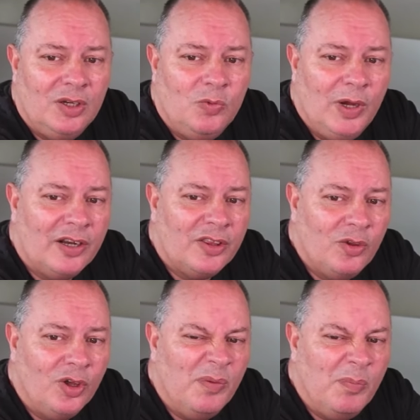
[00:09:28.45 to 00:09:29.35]
where I
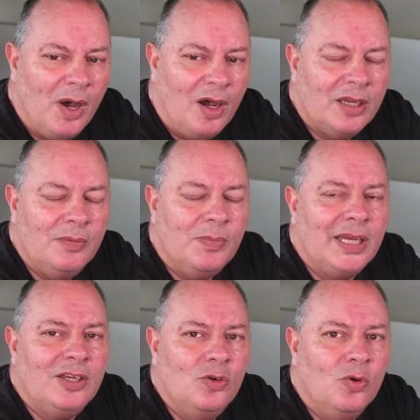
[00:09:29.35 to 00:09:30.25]
thought the market
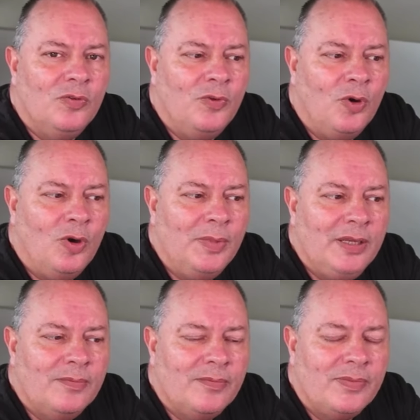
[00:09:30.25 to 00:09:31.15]
might go for me.
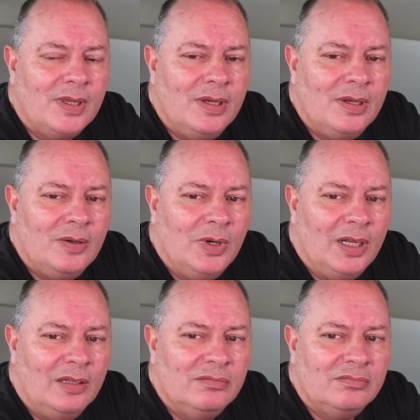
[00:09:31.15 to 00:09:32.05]

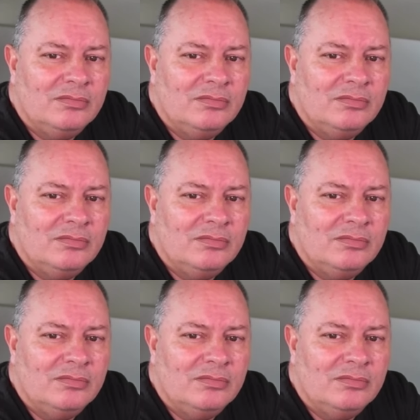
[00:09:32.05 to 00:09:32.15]
Well,